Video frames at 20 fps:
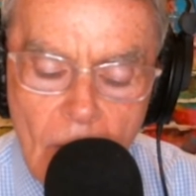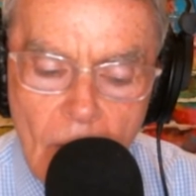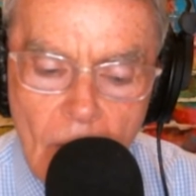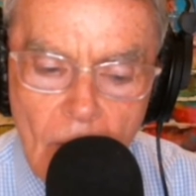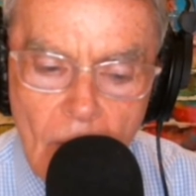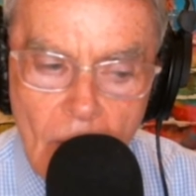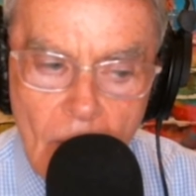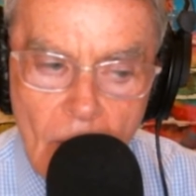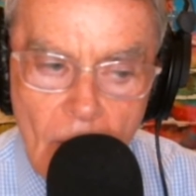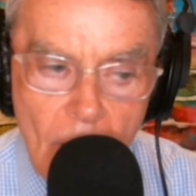he
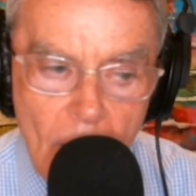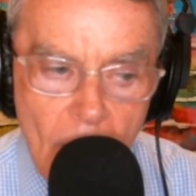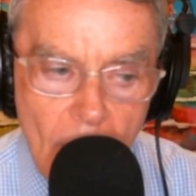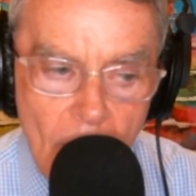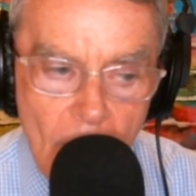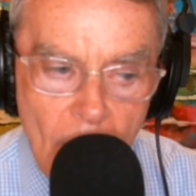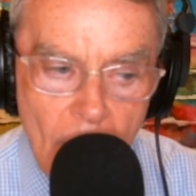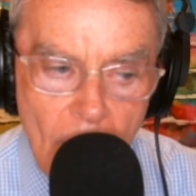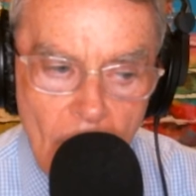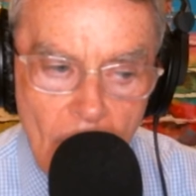wasn't
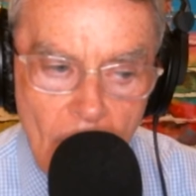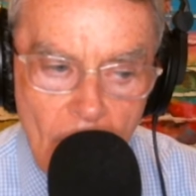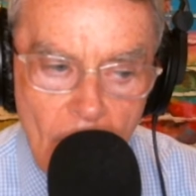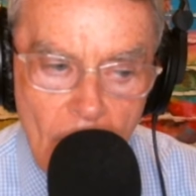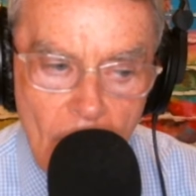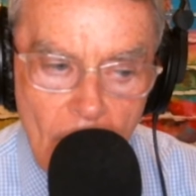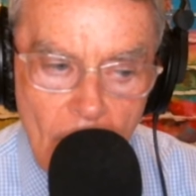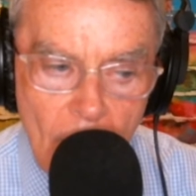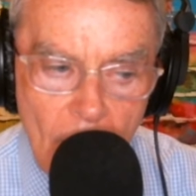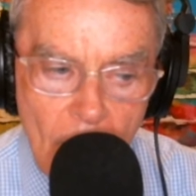accepted
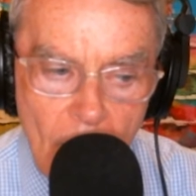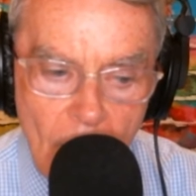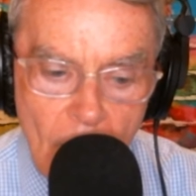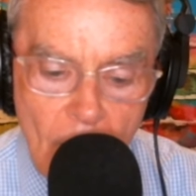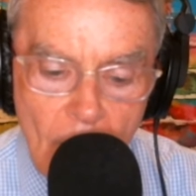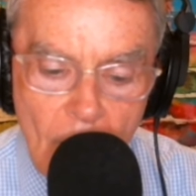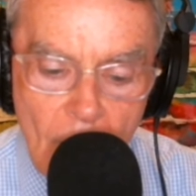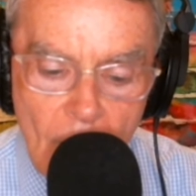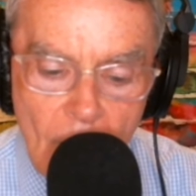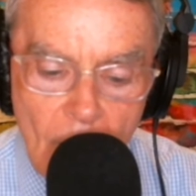
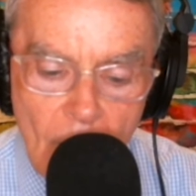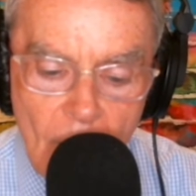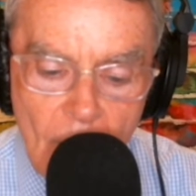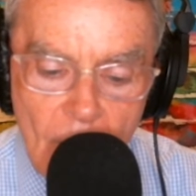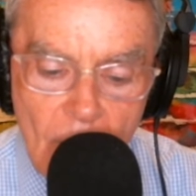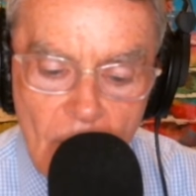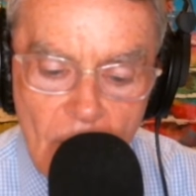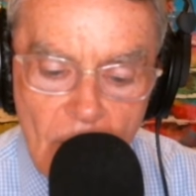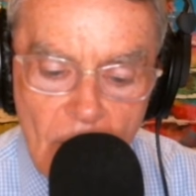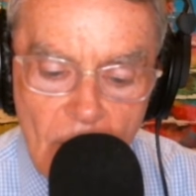by his
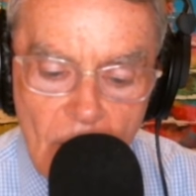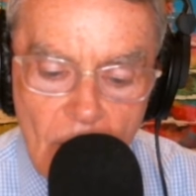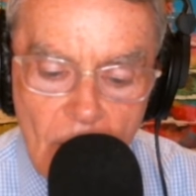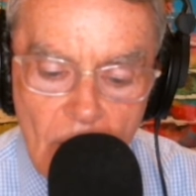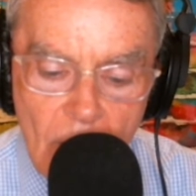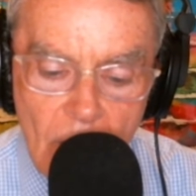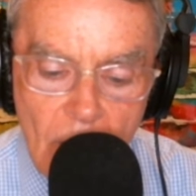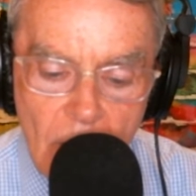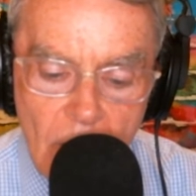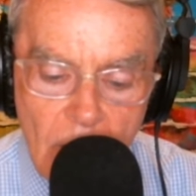parents
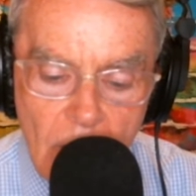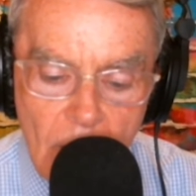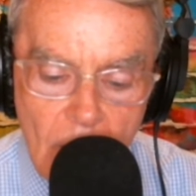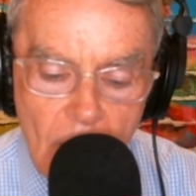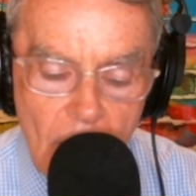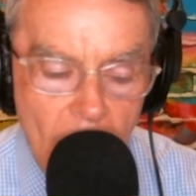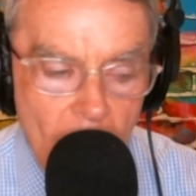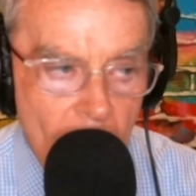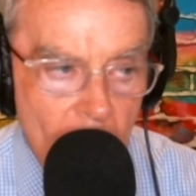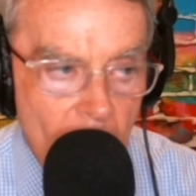or
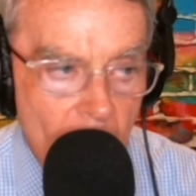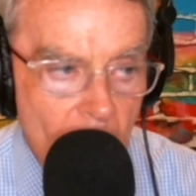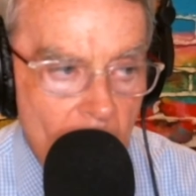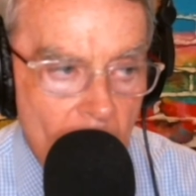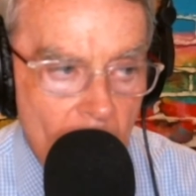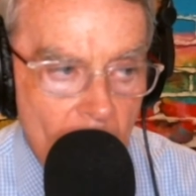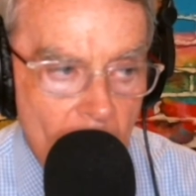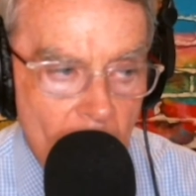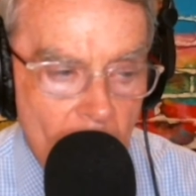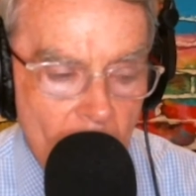his
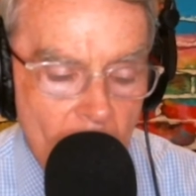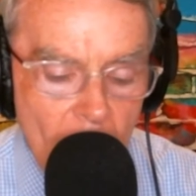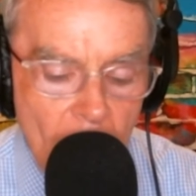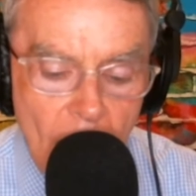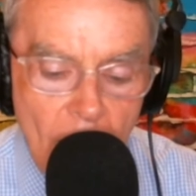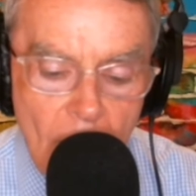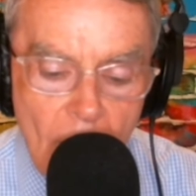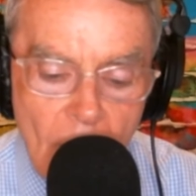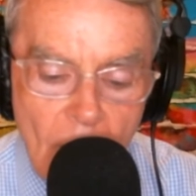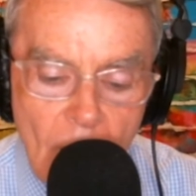father
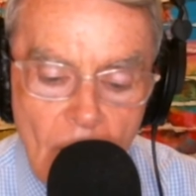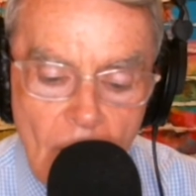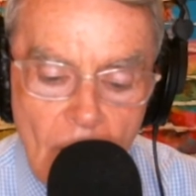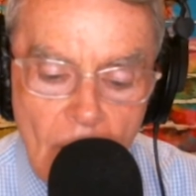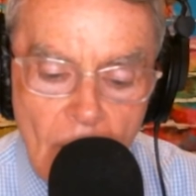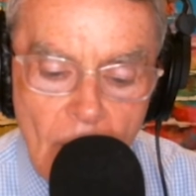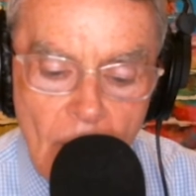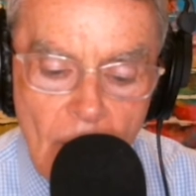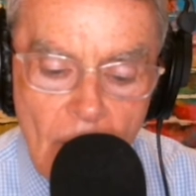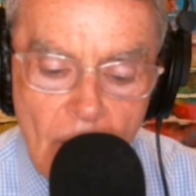at an
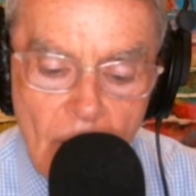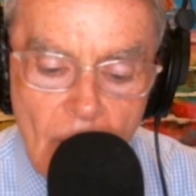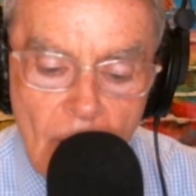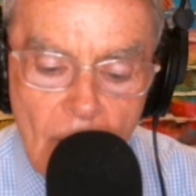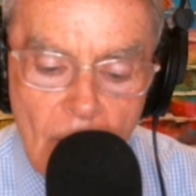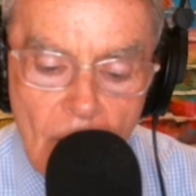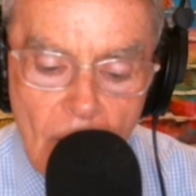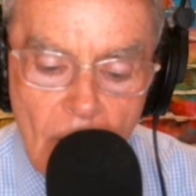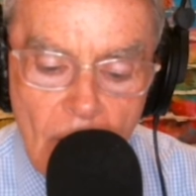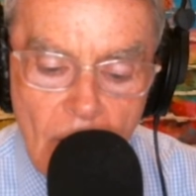early
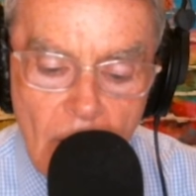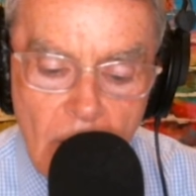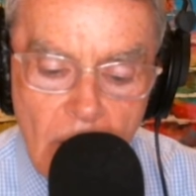age.